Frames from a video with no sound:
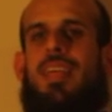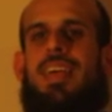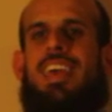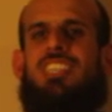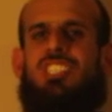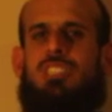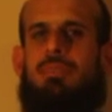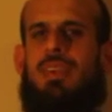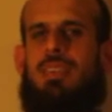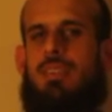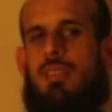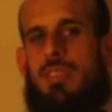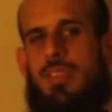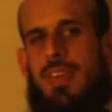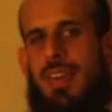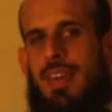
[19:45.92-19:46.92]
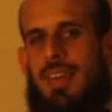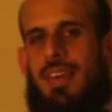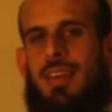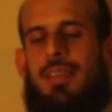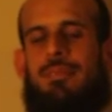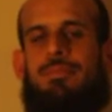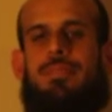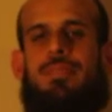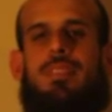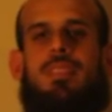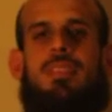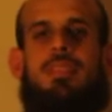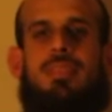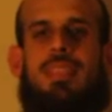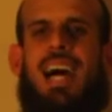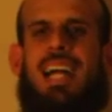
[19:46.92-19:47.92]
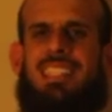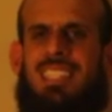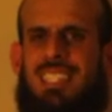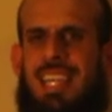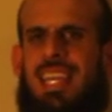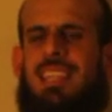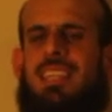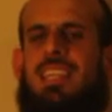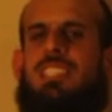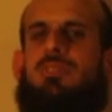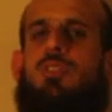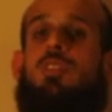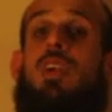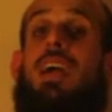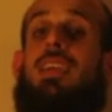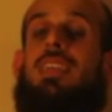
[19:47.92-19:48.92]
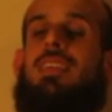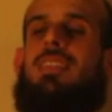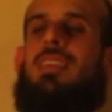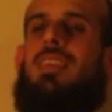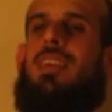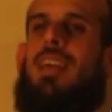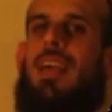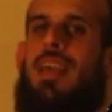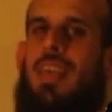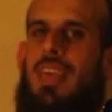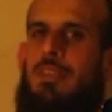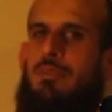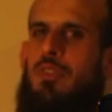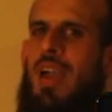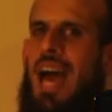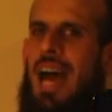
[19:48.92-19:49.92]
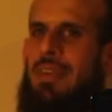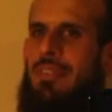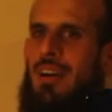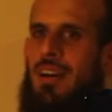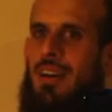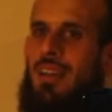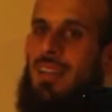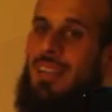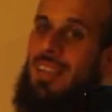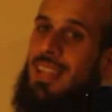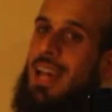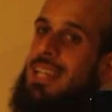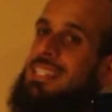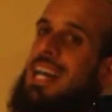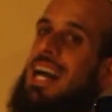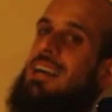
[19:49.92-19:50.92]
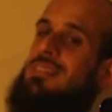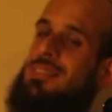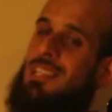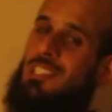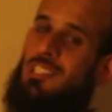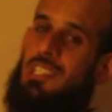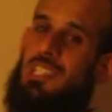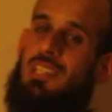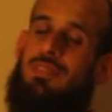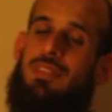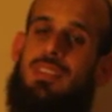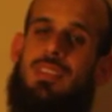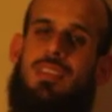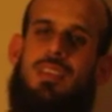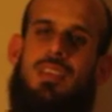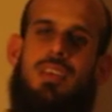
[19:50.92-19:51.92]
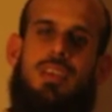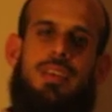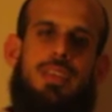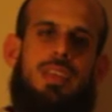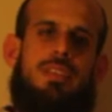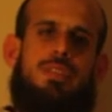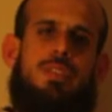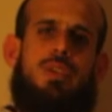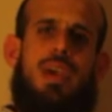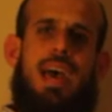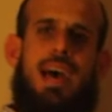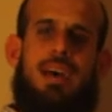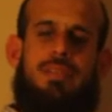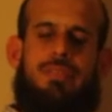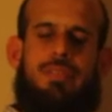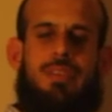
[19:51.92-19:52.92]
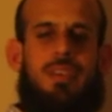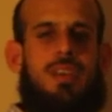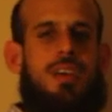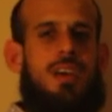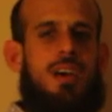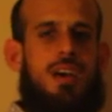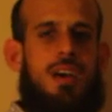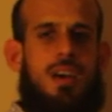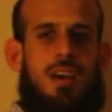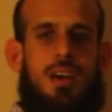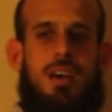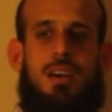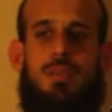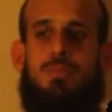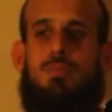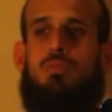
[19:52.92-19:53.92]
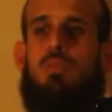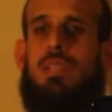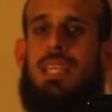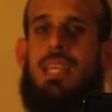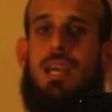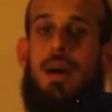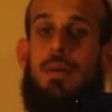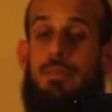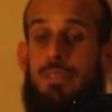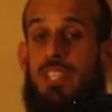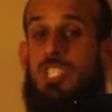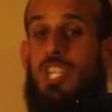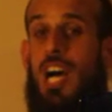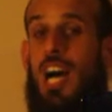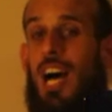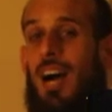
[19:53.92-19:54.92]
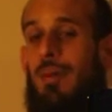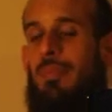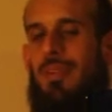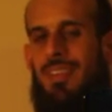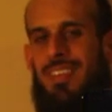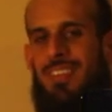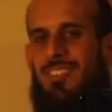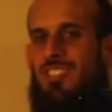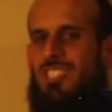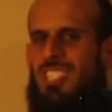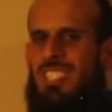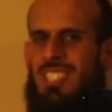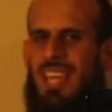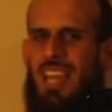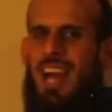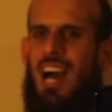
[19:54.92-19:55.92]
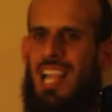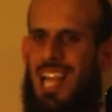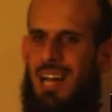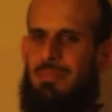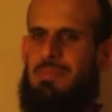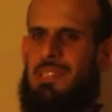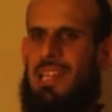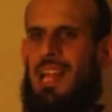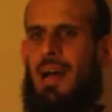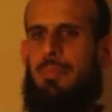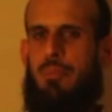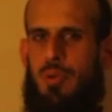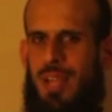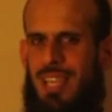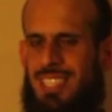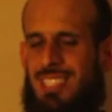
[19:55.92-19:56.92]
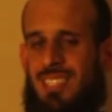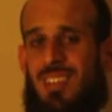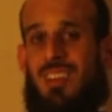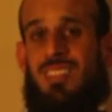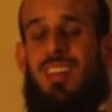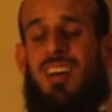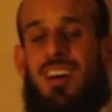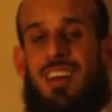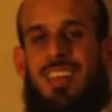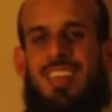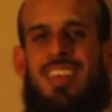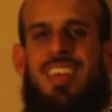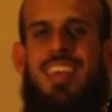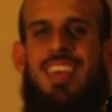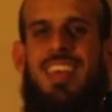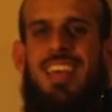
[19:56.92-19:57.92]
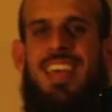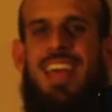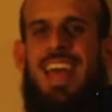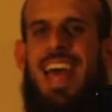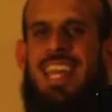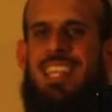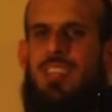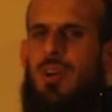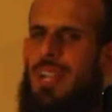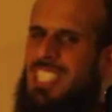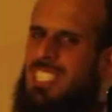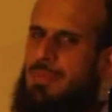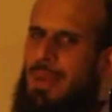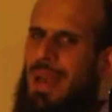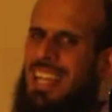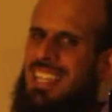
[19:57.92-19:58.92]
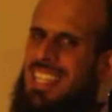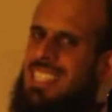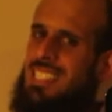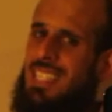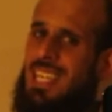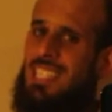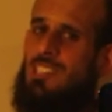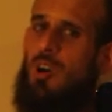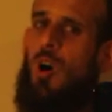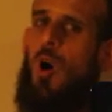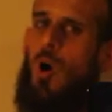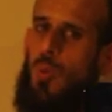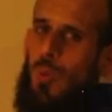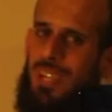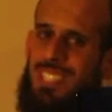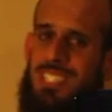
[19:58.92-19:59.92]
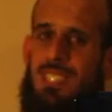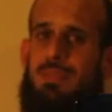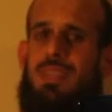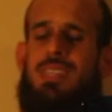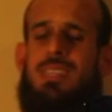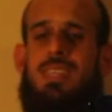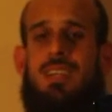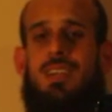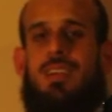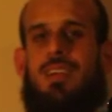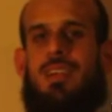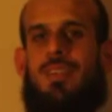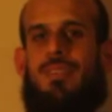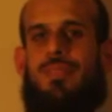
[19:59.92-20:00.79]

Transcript: It should make you think not to take things for granted. If you have a nice house that you live in, if you have a really comfy job, you should say, Alhamdulillah, praise to Allah. And don't expect these things always to be there.